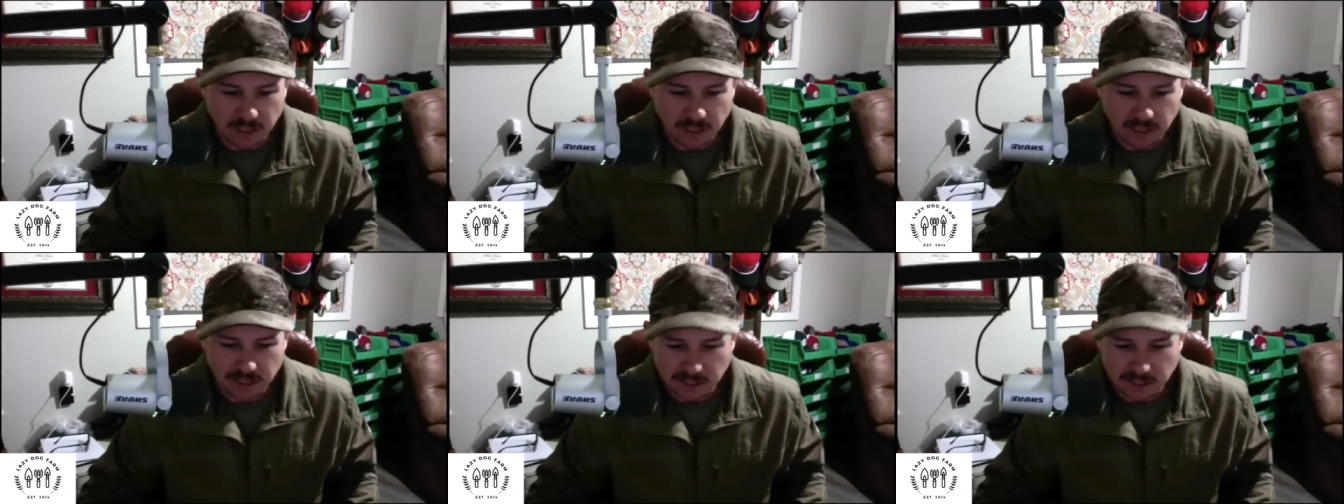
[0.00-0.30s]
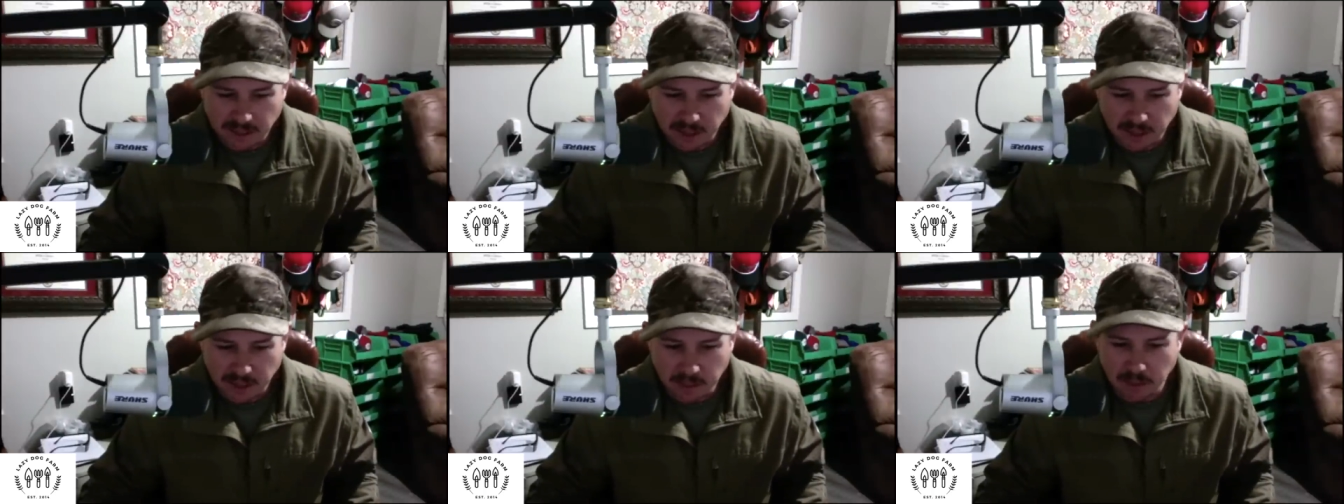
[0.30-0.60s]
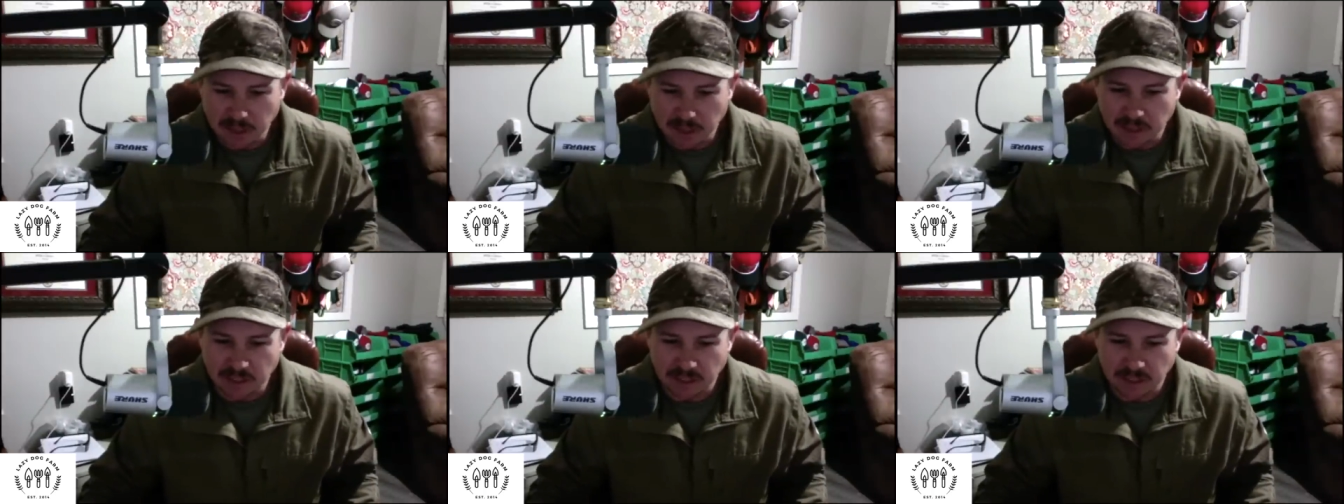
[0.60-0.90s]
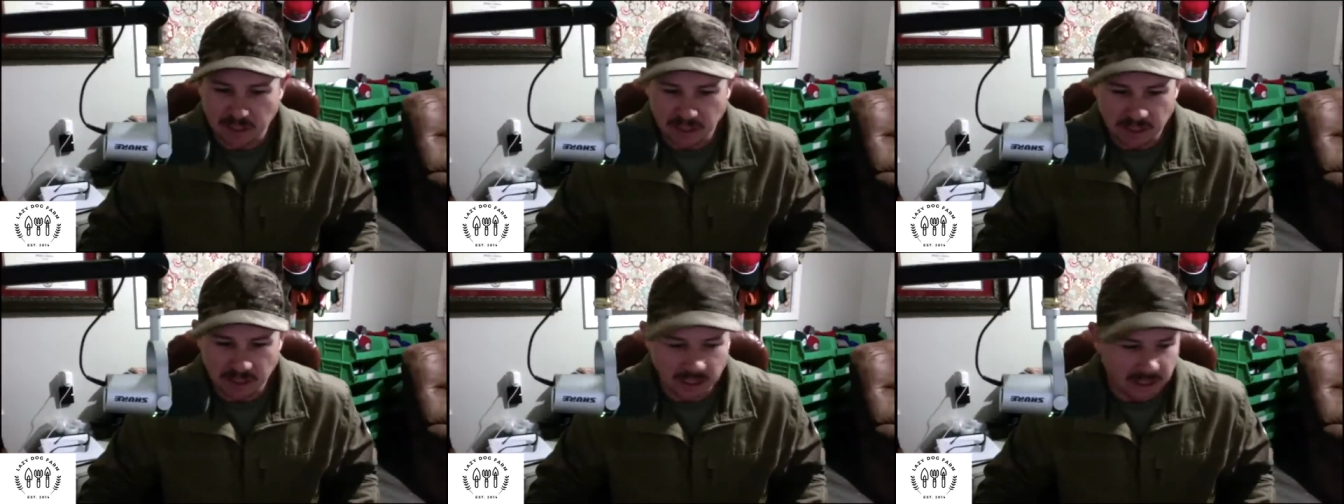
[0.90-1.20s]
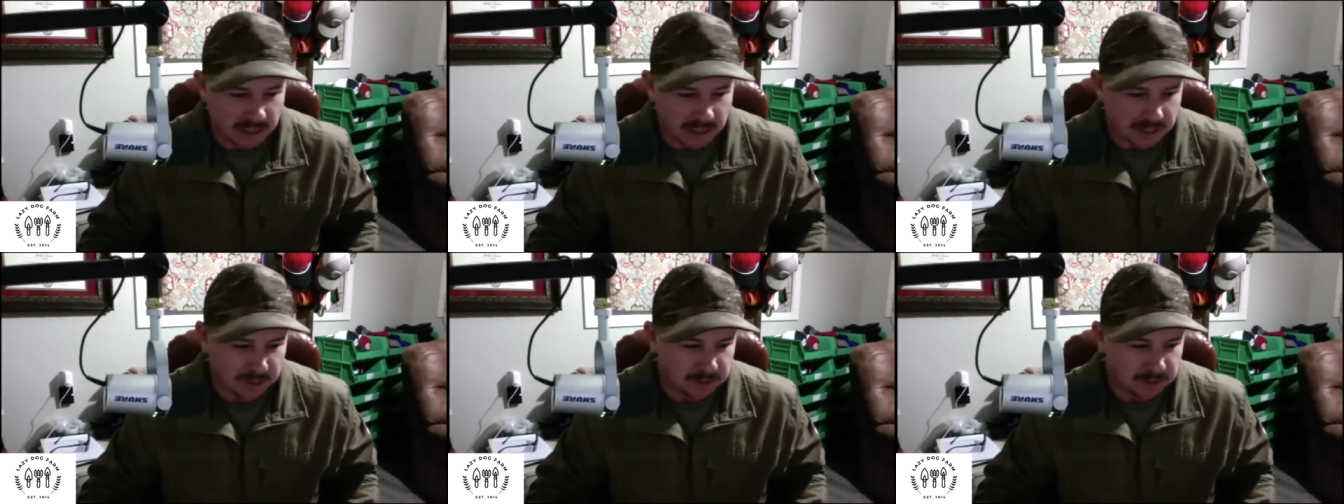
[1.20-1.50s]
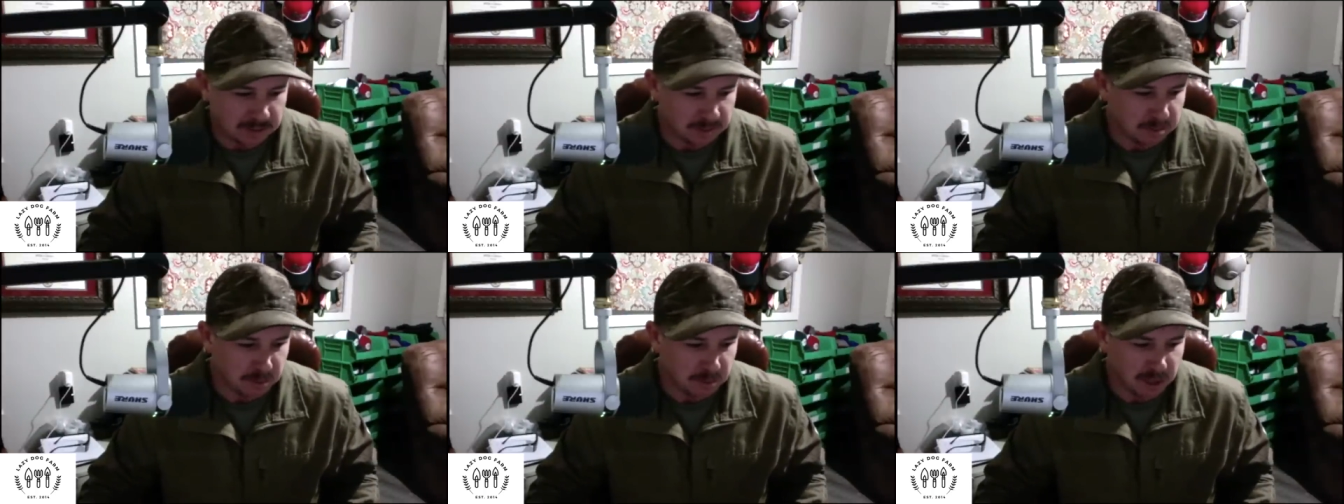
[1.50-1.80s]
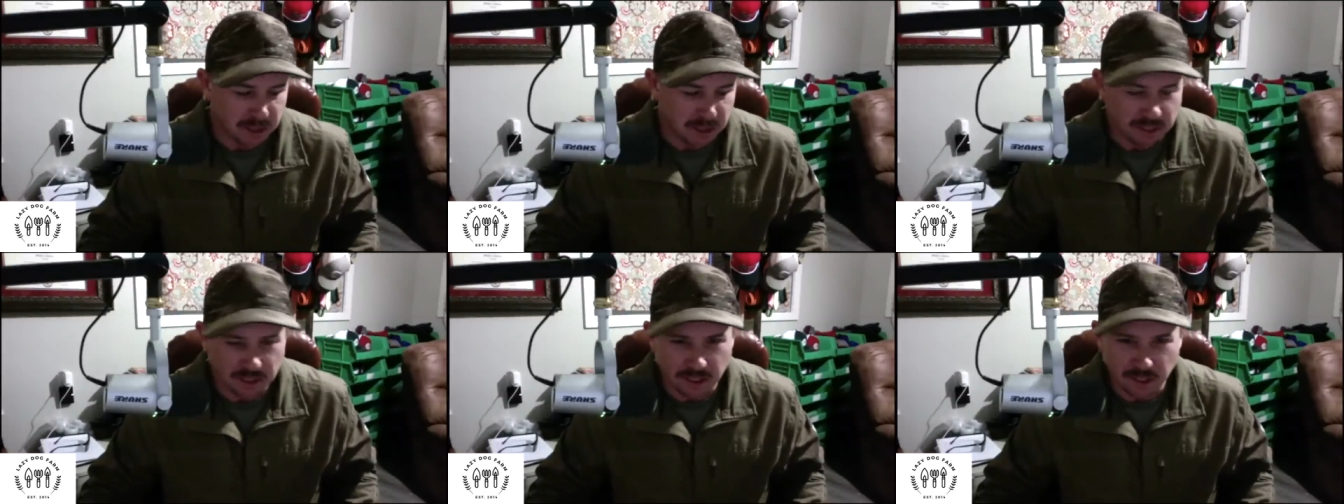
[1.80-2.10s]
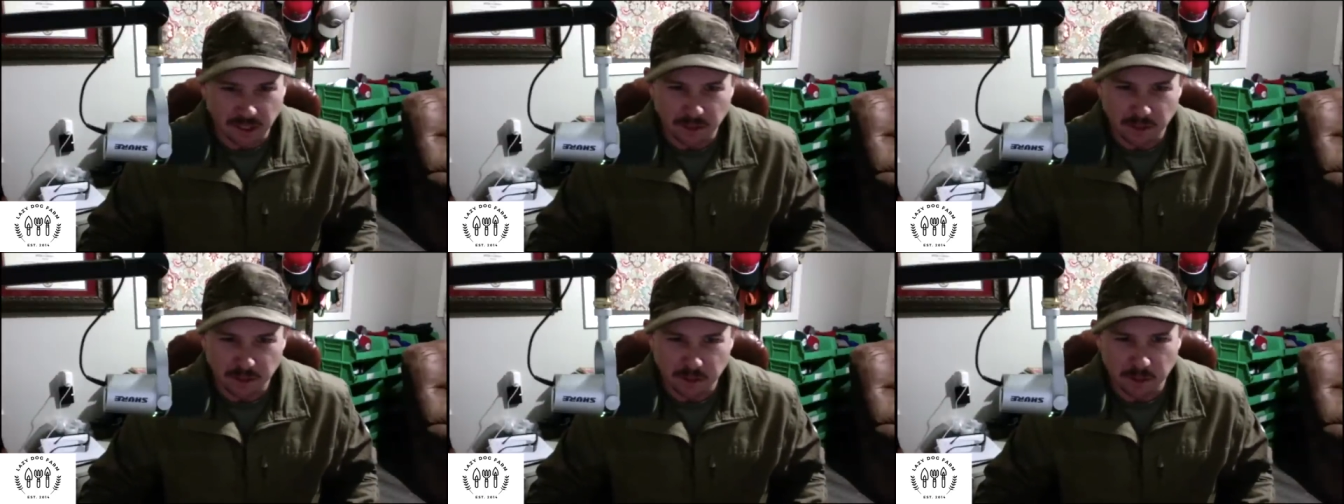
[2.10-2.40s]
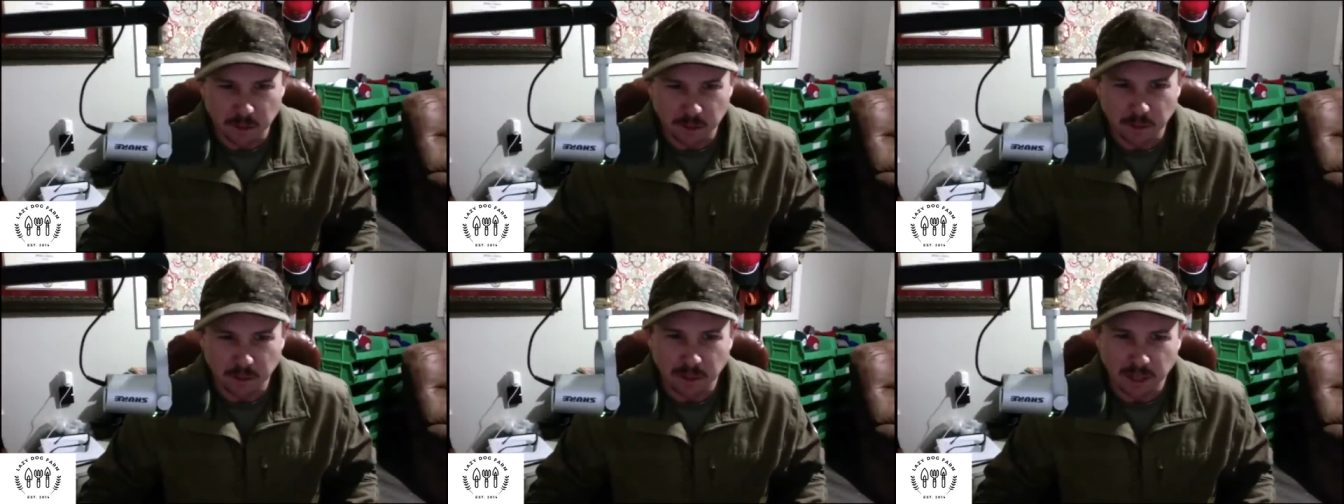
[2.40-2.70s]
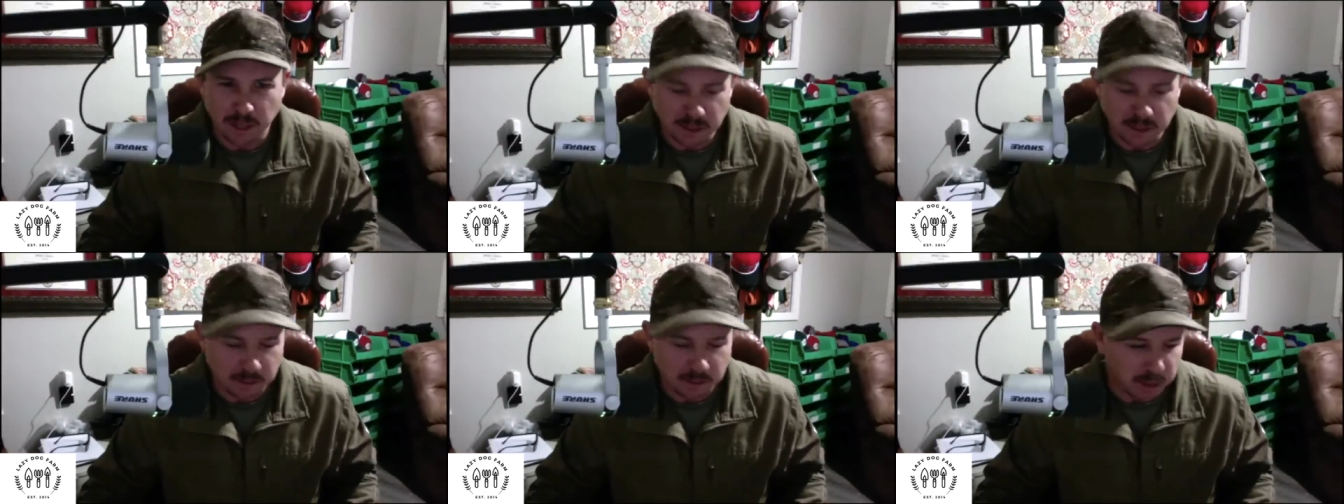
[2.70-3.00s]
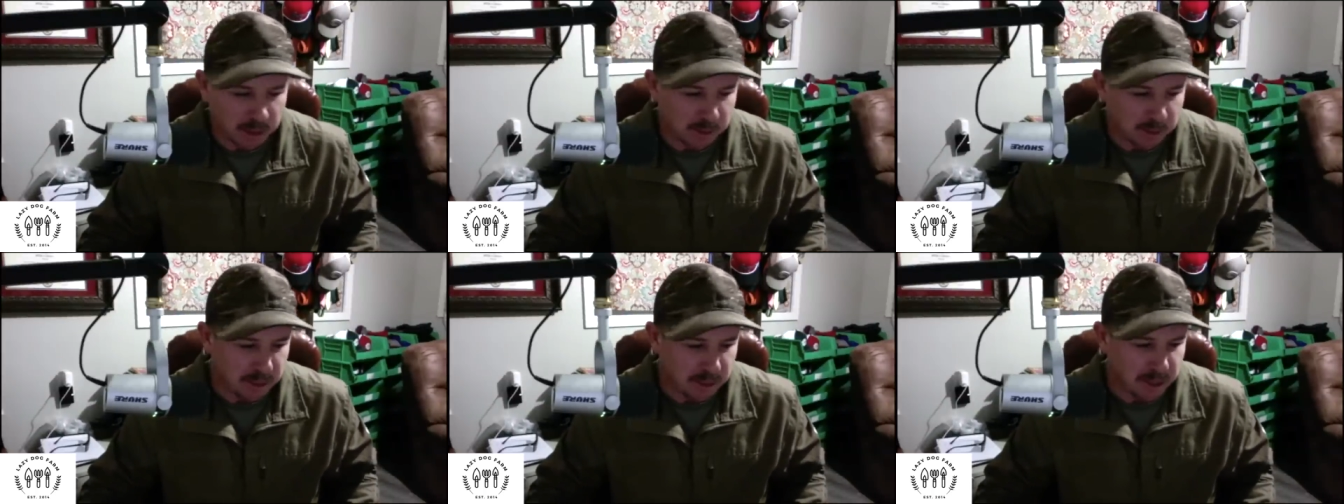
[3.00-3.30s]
that method um, much service with my experiment.